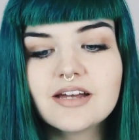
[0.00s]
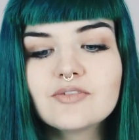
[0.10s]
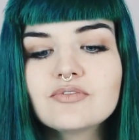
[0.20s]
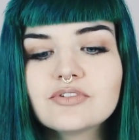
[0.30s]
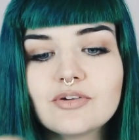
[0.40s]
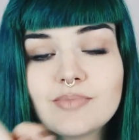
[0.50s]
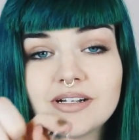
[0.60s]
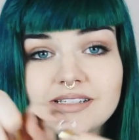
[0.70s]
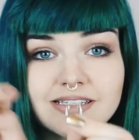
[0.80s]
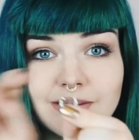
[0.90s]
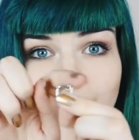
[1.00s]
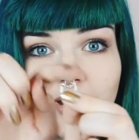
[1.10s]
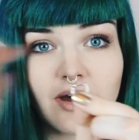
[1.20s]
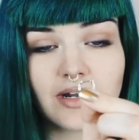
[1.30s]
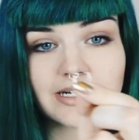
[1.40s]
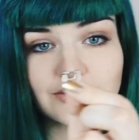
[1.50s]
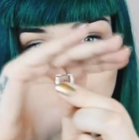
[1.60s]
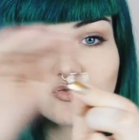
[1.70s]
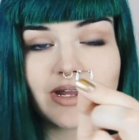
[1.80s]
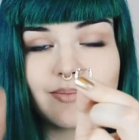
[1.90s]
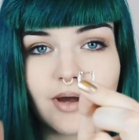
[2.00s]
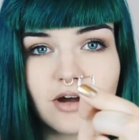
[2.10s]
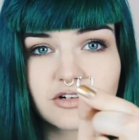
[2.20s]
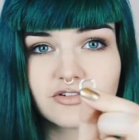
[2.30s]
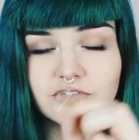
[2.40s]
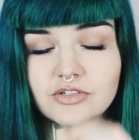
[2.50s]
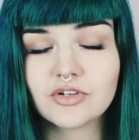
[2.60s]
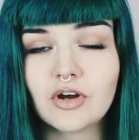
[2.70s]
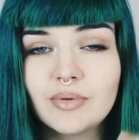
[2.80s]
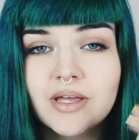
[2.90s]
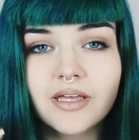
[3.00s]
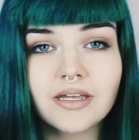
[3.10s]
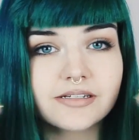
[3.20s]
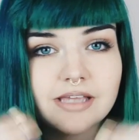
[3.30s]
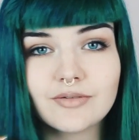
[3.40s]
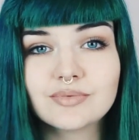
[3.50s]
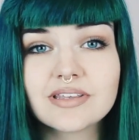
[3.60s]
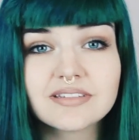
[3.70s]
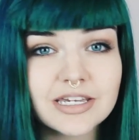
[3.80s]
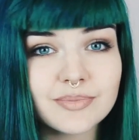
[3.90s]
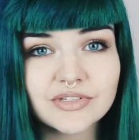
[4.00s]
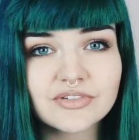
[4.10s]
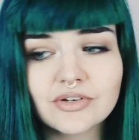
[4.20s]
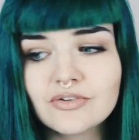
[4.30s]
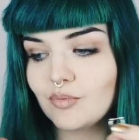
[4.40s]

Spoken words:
and also because it's a bar, like a straight bar across the top, it just helps keep it still.